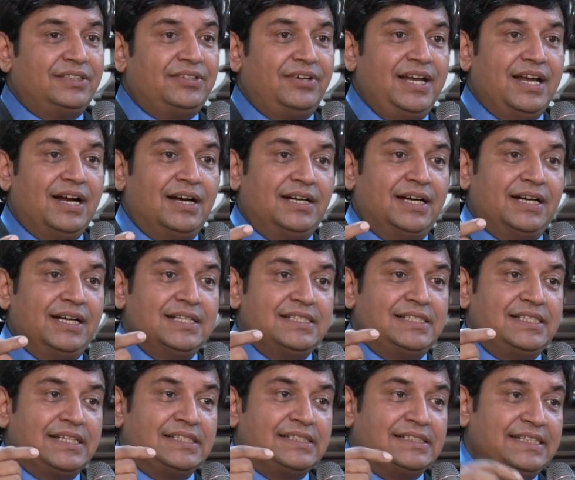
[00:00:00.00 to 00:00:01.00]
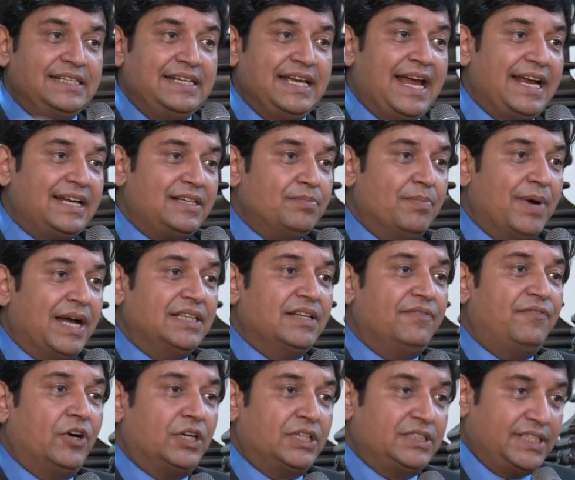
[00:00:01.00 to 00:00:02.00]
368 by the
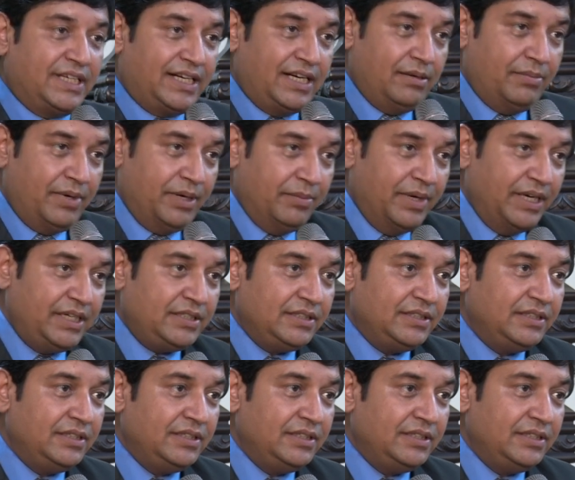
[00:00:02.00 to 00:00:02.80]
42nd Amendment,